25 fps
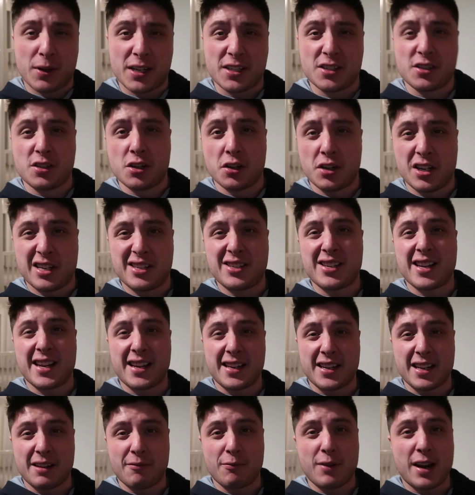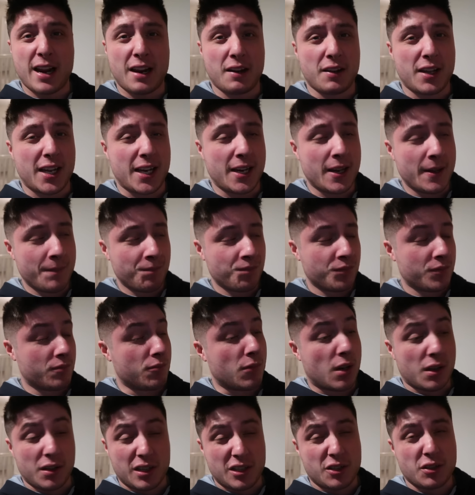play to Donny City. They really,
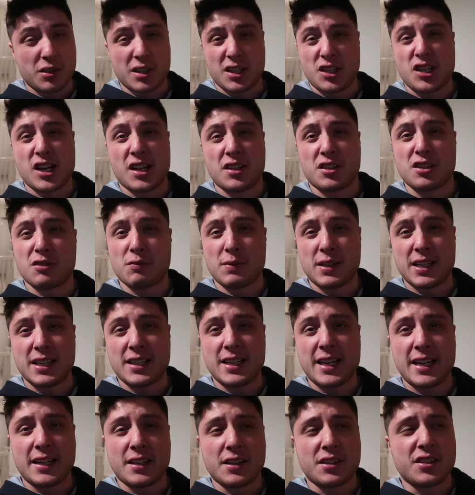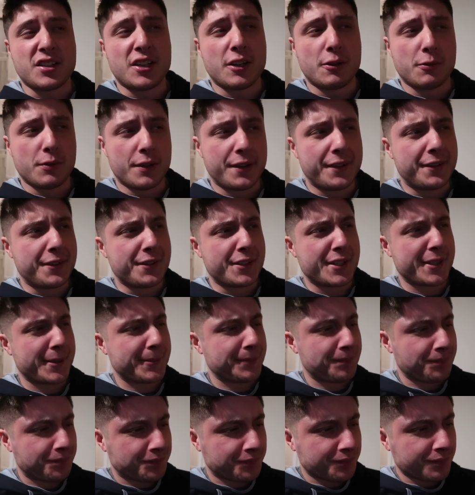well, they took the chances when they needed to, and
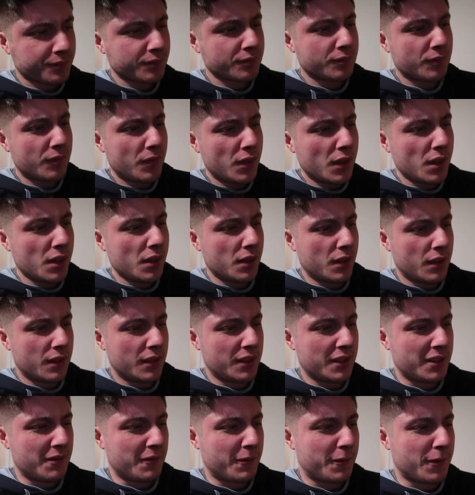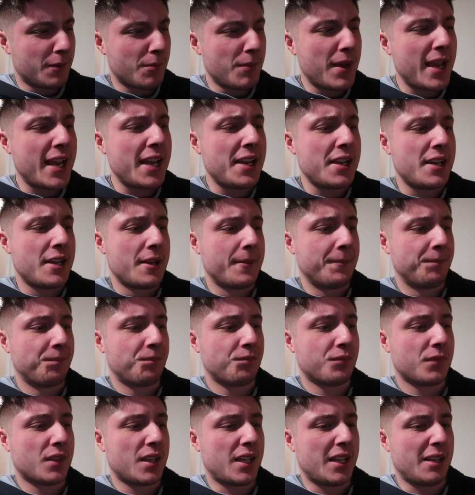for me,
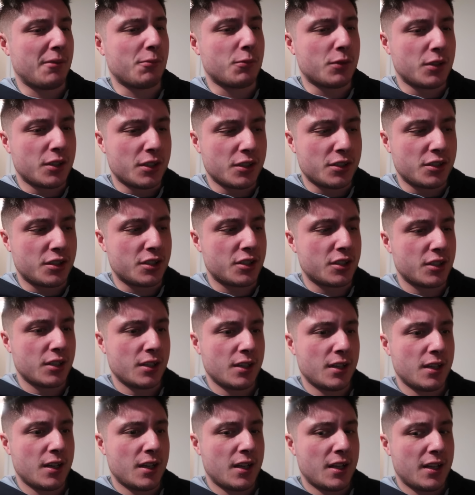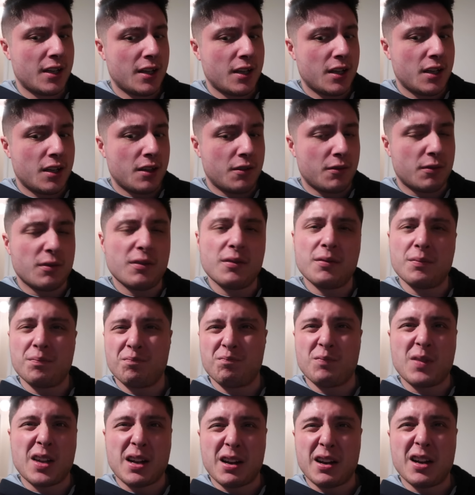it was
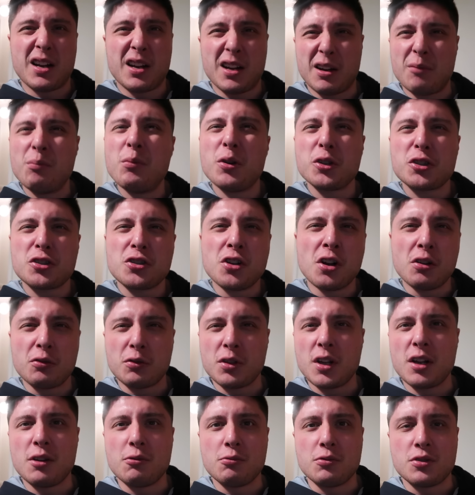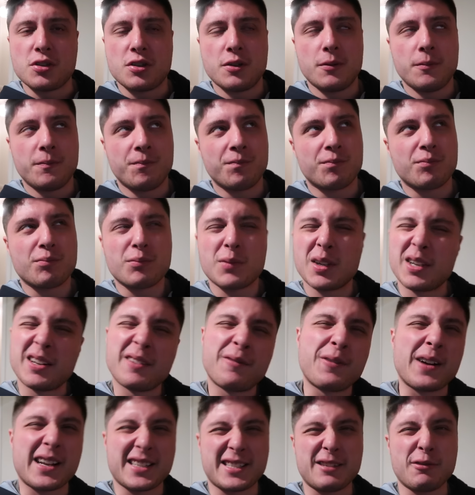a must-not-lose. Well,
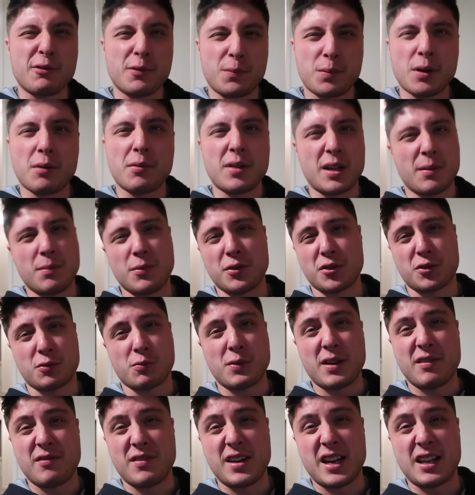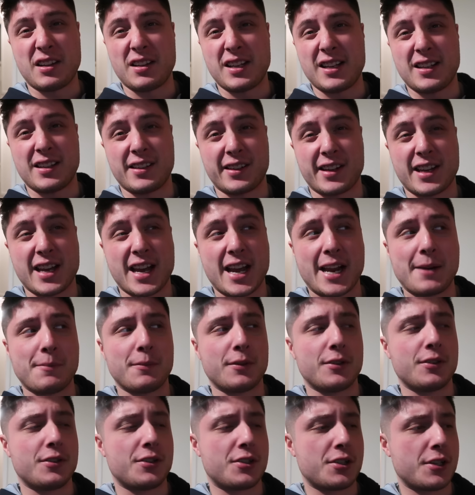in fact, it was probably a must-win, really, in the
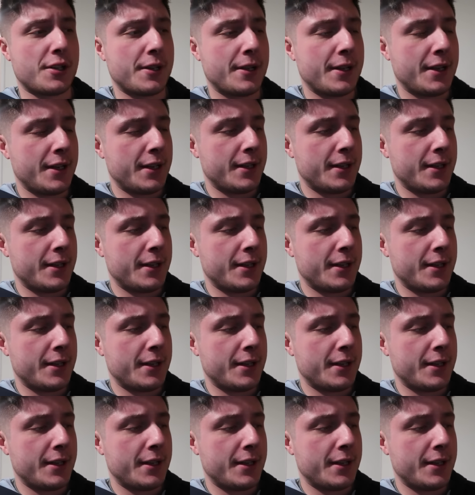game. And